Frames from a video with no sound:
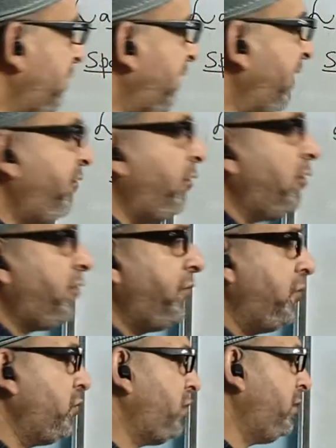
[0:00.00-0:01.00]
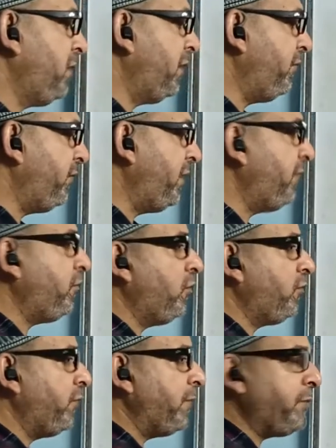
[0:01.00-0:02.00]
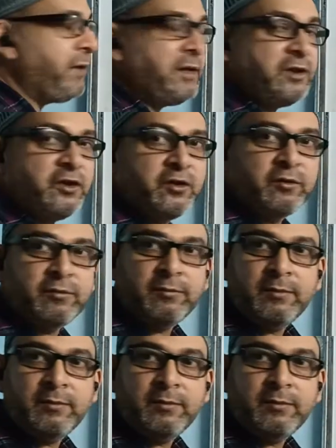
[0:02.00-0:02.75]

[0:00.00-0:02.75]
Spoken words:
F for fusion and V for vaporization.